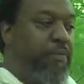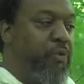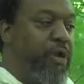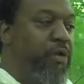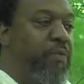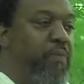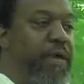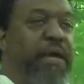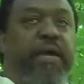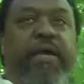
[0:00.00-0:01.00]
where you would
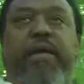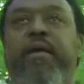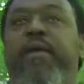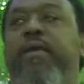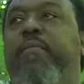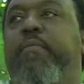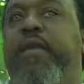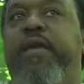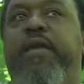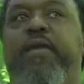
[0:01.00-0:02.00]
be
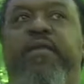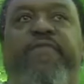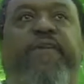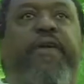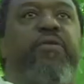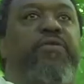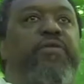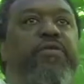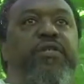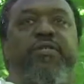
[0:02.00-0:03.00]
in the
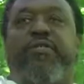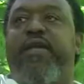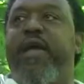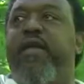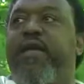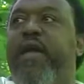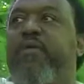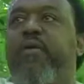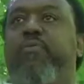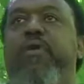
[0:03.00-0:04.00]
fields and just to kind of
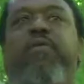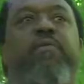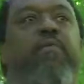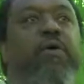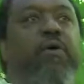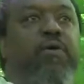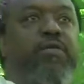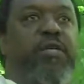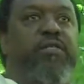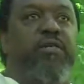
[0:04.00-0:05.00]
carry a rhythm or
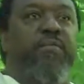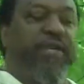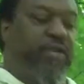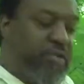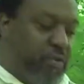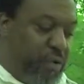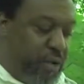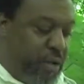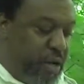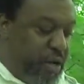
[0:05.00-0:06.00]
just to make
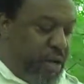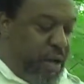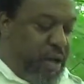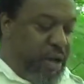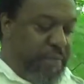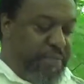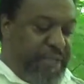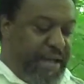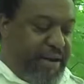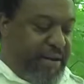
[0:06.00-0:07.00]
sure
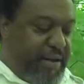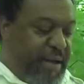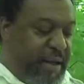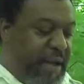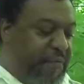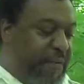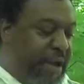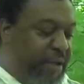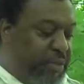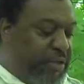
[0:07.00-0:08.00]
that
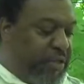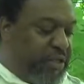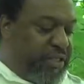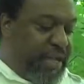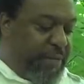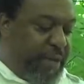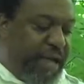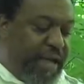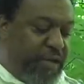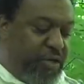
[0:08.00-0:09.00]
everybody was on the same
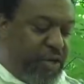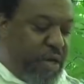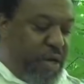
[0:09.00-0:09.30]
page.